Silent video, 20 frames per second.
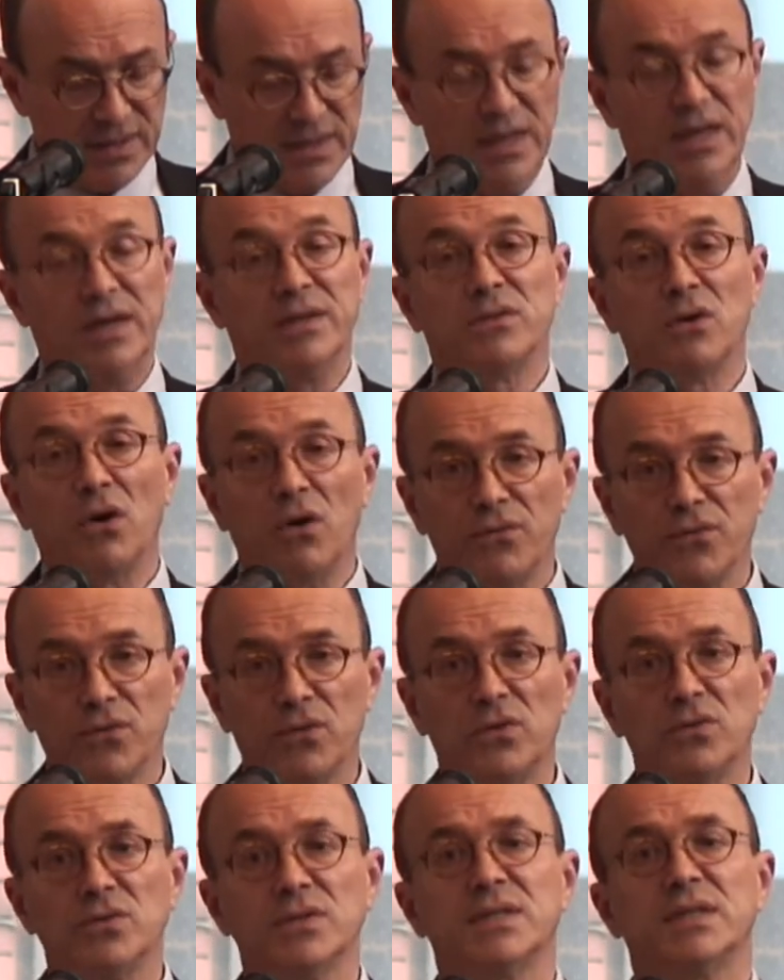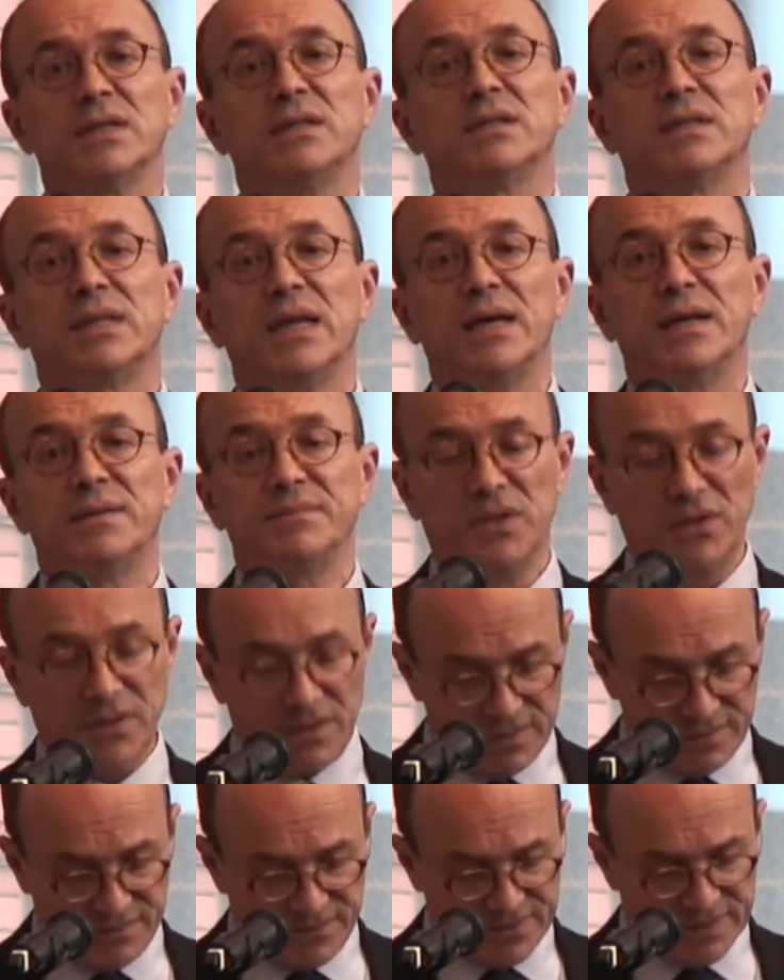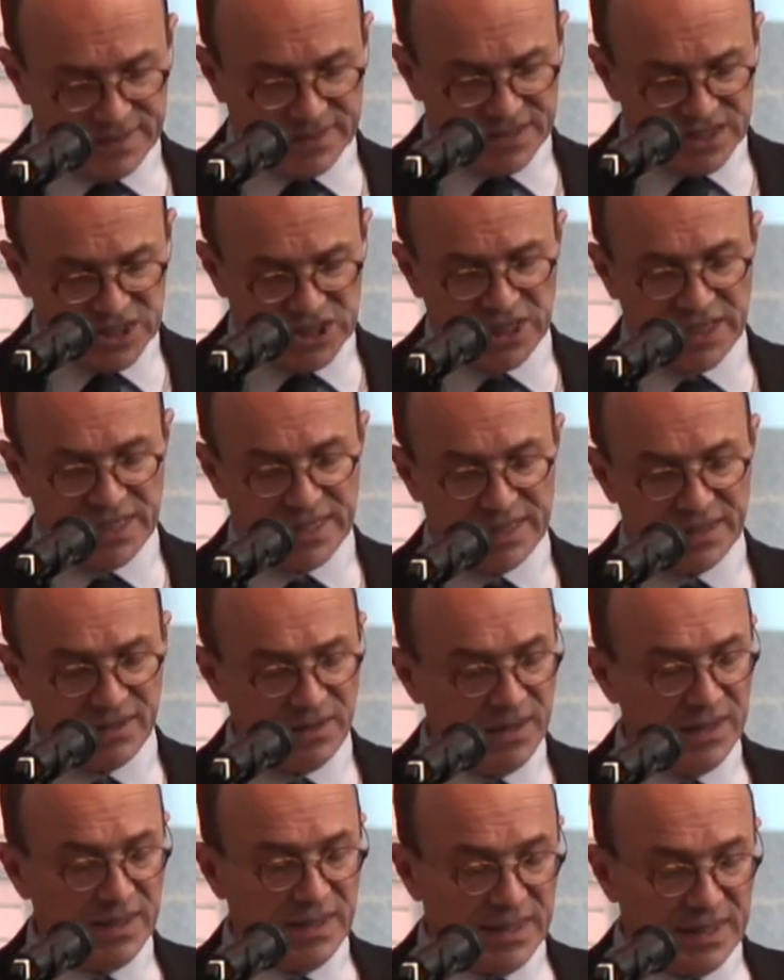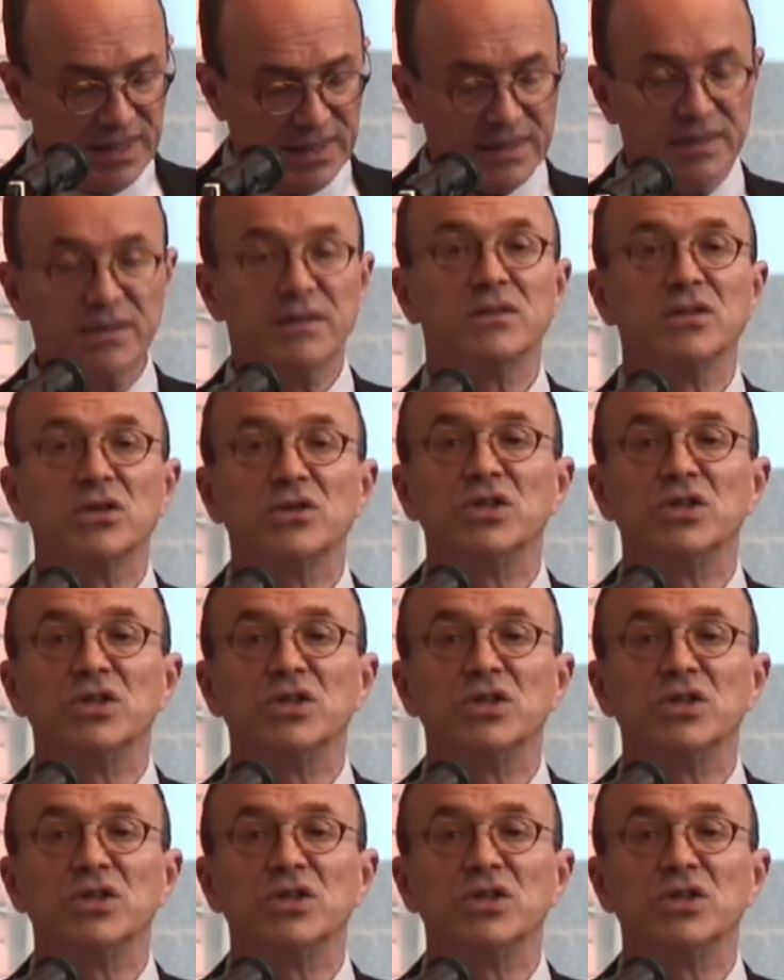and of course in terms of their share in the